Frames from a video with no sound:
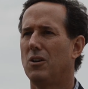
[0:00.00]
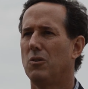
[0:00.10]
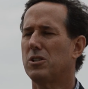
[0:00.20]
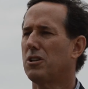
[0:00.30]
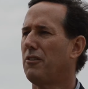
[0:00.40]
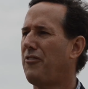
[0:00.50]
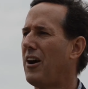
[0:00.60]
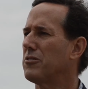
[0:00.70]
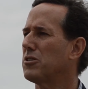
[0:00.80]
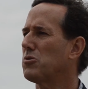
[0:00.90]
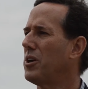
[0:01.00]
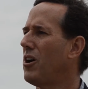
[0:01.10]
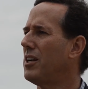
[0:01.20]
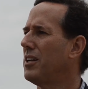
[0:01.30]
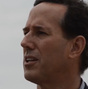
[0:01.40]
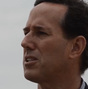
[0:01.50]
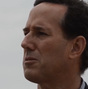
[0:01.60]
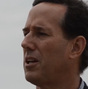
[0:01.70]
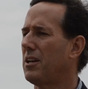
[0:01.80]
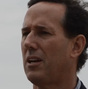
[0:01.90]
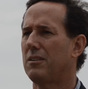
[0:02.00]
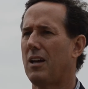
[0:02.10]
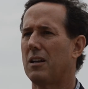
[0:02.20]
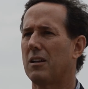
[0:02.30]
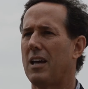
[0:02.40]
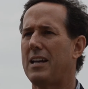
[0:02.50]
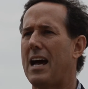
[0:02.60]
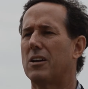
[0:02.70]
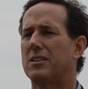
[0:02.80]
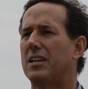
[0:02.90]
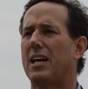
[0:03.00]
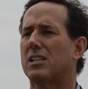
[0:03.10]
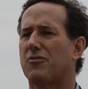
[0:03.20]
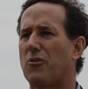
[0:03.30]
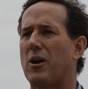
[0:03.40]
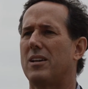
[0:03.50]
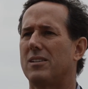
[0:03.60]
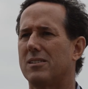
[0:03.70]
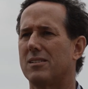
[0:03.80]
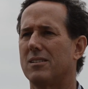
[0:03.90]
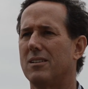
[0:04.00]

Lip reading: which our founders went on and explained and laid out in the next phrase.